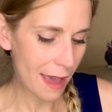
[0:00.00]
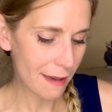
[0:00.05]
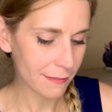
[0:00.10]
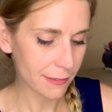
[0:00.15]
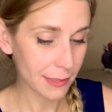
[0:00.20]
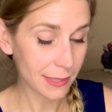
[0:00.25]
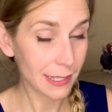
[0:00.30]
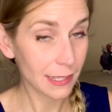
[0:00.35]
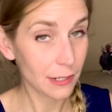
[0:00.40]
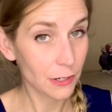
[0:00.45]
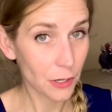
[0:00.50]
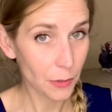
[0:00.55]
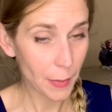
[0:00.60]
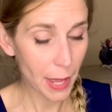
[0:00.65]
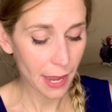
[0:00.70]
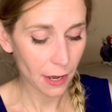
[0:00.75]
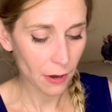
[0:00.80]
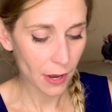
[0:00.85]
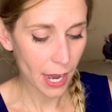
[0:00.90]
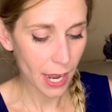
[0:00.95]
have a theater
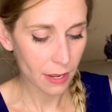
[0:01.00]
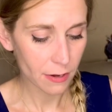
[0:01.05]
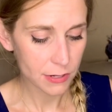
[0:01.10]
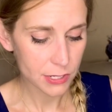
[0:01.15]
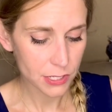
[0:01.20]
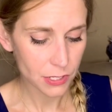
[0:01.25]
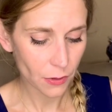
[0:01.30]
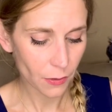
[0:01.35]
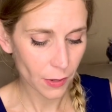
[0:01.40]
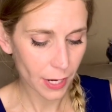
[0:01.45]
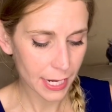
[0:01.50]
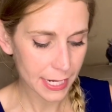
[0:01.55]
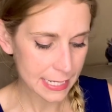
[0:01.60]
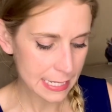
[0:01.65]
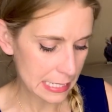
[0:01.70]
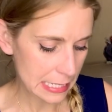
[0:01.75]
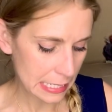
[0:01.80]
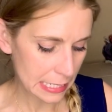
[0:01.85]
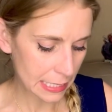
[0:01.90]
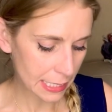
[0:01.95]
background, so I
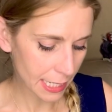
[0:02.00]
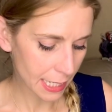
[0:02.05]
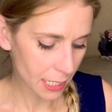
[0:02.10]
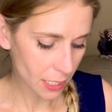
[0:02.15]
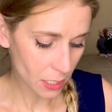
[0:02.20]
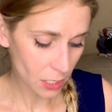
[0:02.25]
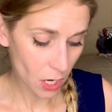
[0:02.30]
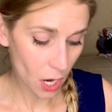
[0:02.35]
see, like,